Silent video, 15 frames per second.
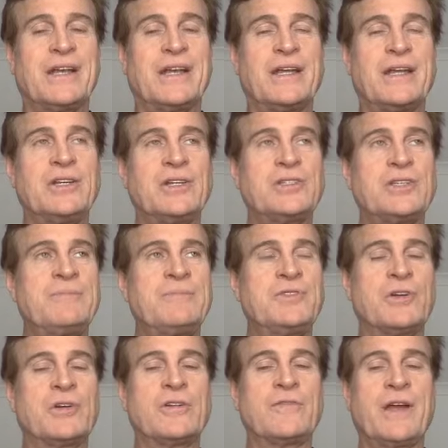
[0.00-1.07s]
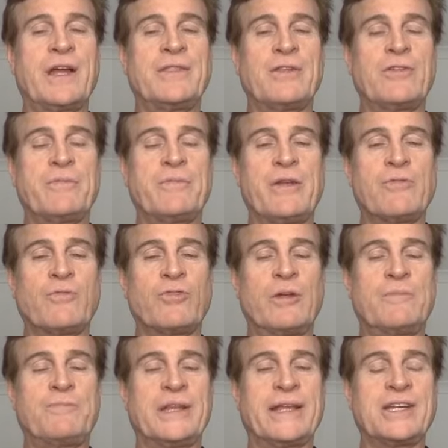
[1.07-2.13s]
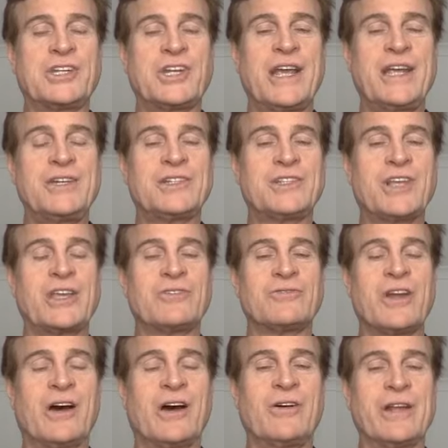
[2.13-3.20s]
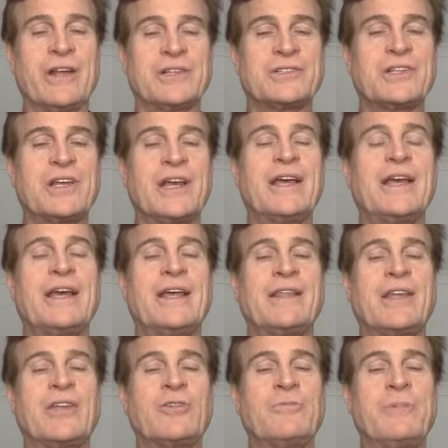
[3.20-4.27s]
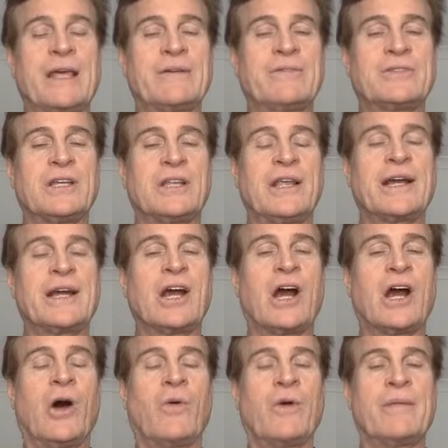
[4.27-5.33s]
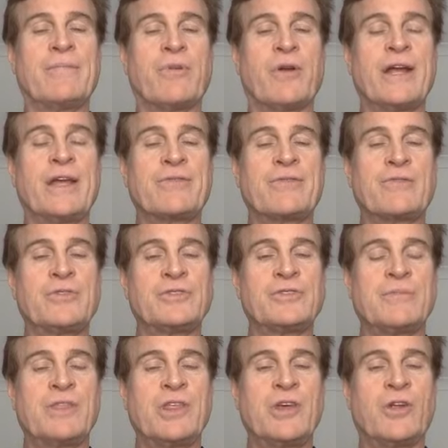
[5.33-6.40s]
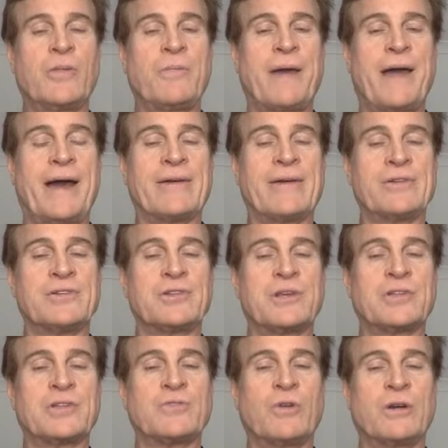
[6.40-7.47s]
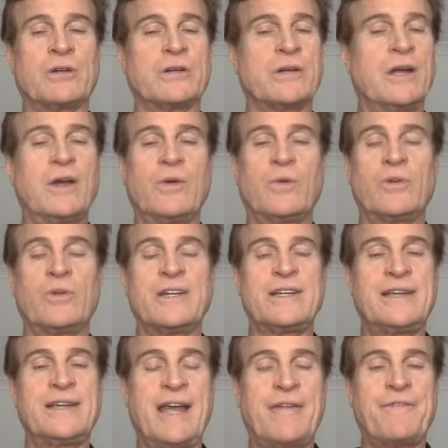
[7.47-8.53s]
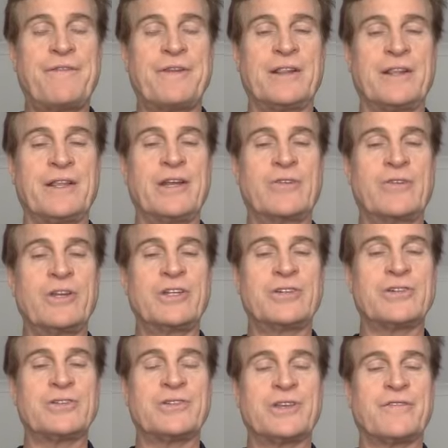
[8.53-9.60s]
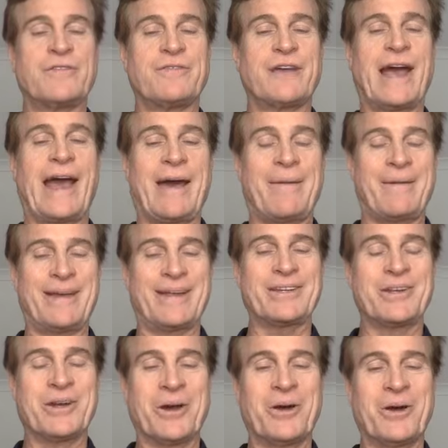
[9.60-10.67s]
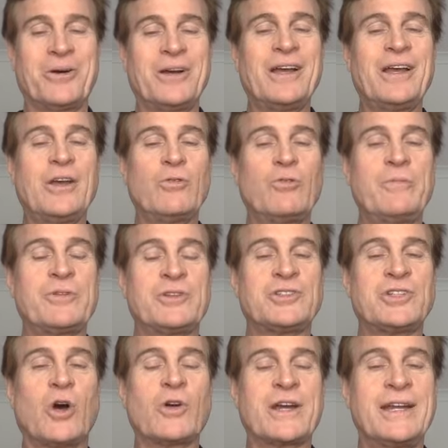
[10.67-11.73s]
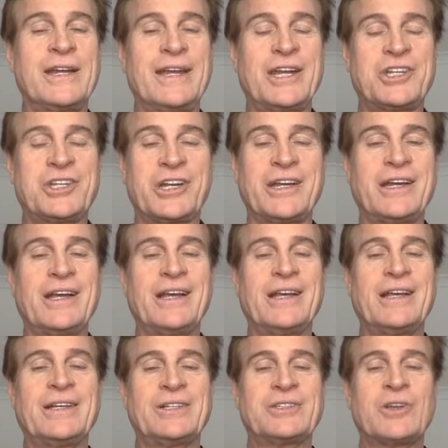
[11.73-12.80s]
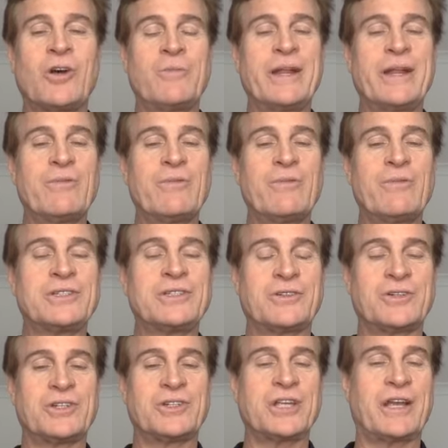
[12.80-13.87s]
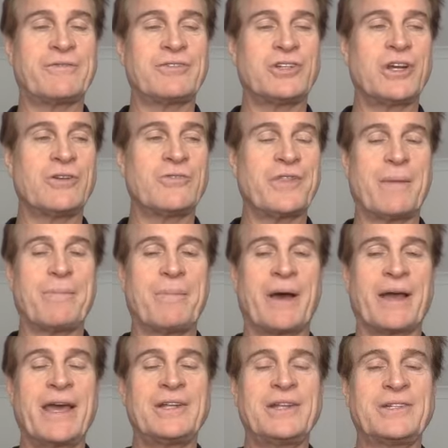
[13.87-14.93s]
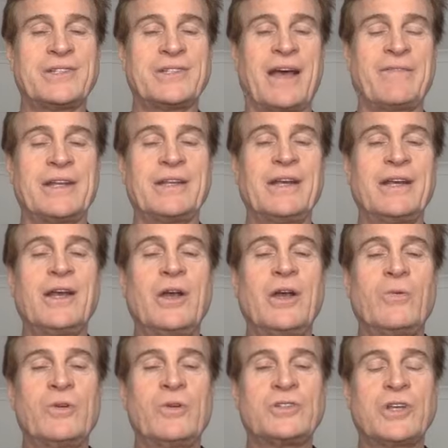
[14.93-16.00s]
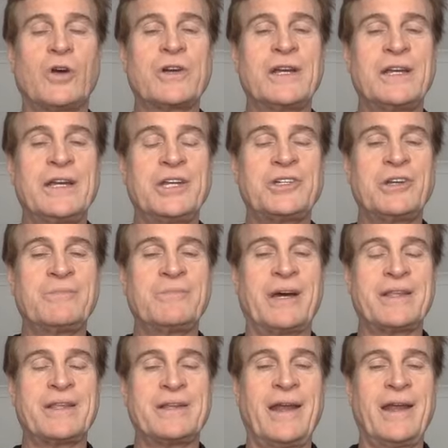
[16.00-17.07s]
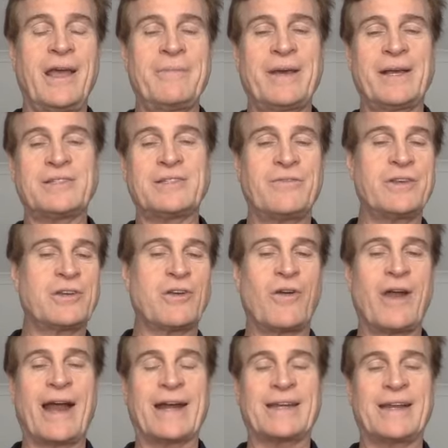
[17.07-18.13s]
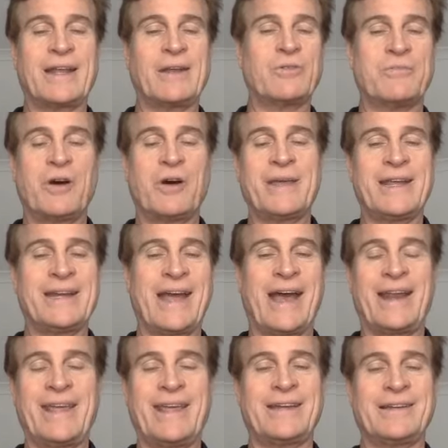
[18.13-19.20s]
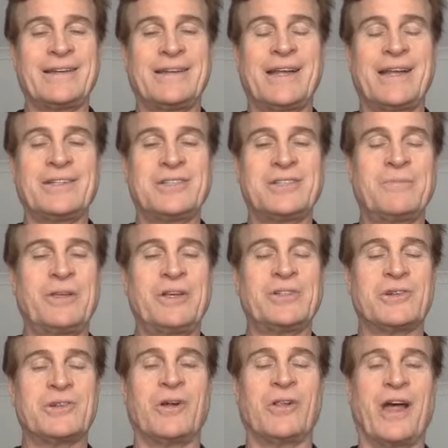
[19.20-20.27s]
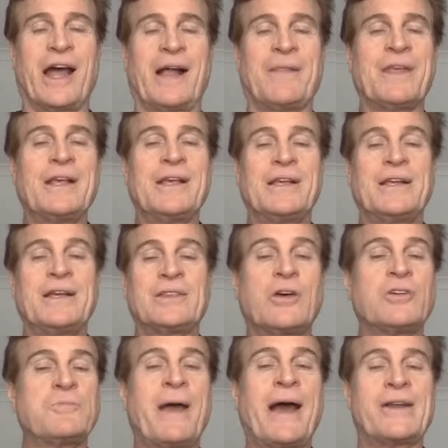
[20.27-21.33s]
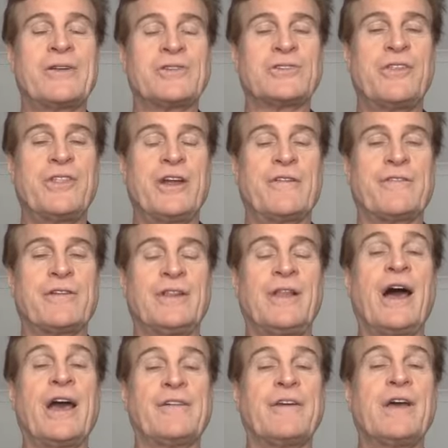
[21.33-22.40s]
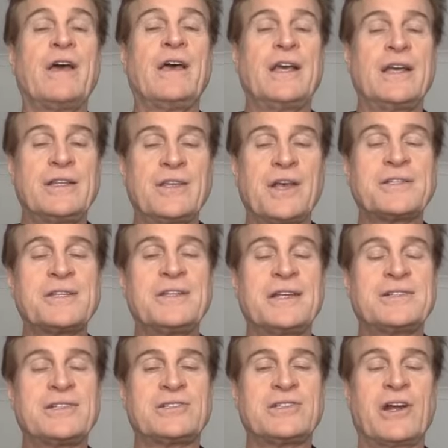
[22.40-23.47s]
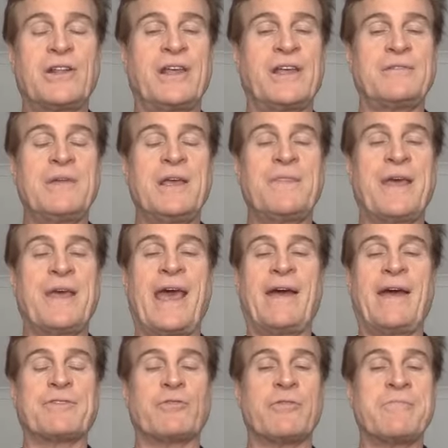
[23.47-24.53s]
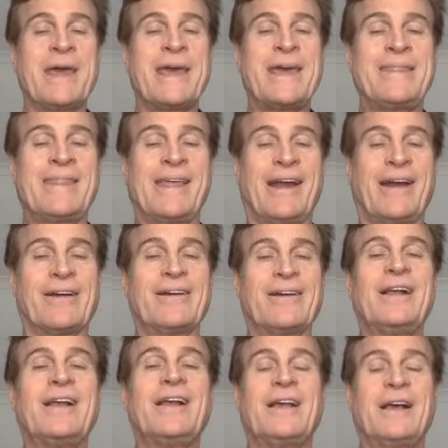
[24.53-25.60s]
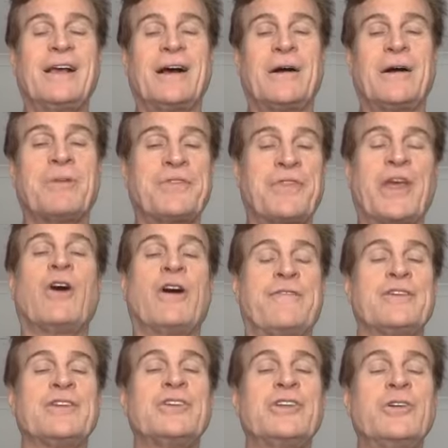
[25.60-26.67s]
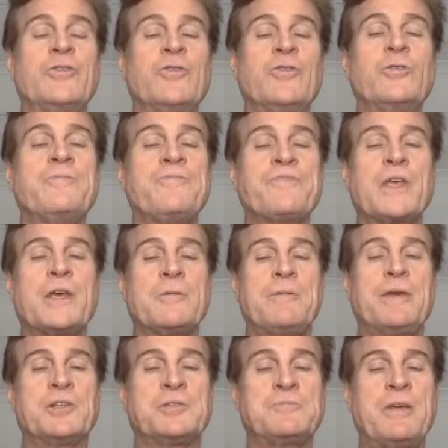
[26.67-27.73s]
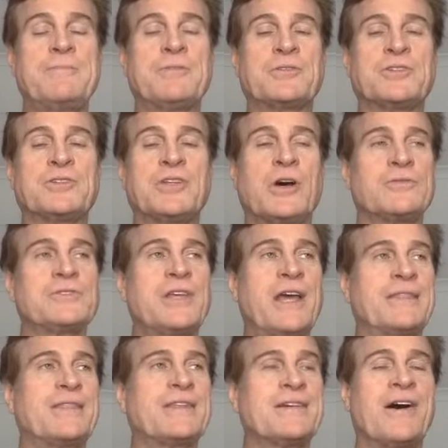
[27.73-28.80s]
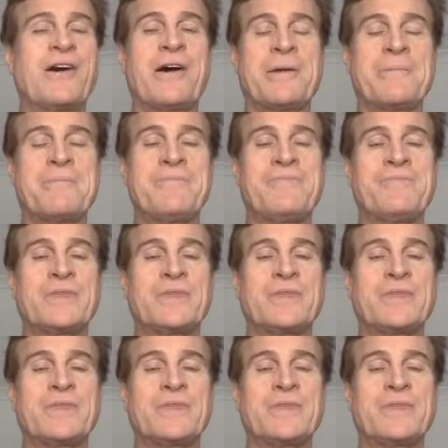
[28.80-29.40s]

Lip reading: just observe, and there'll be rippling changes that you'll notice, that you'll be able to let go and break through some of the old patterns, because we're definitely creatures of habit, you know? We've been so conditioned. So many researchers have shown that by age 7, we're so conditioned by the dynamics of interacting with mommy and daddy and siblings and all that those patterns are there for life. Doesn't necessarily mean they have to remain there, but they often do, because people don't take the time